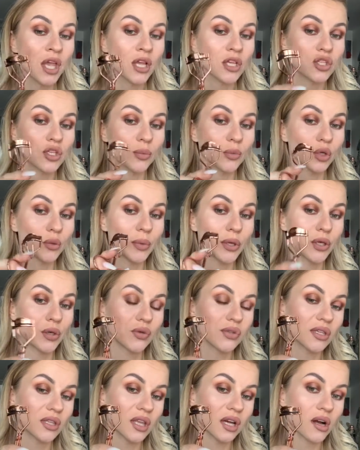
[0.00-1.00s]
So I'm going to be
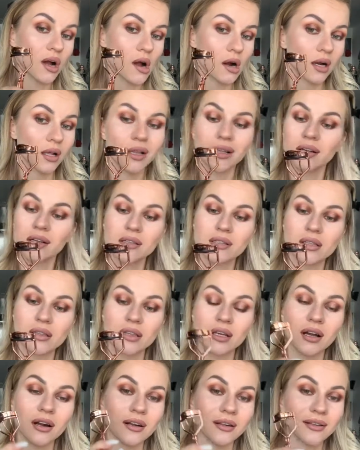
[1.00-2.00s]
using the curlers, and
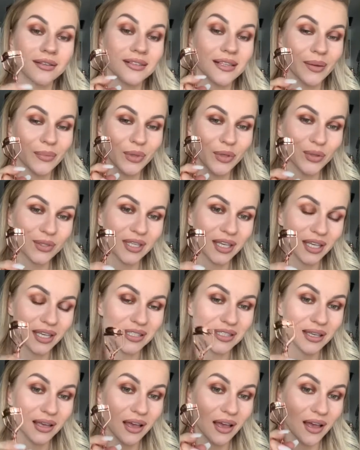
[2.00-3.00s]
the curlers that I'm using
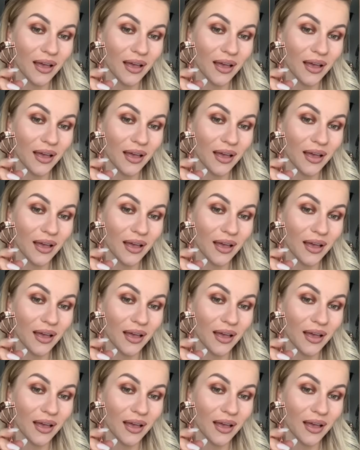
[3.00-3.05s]
is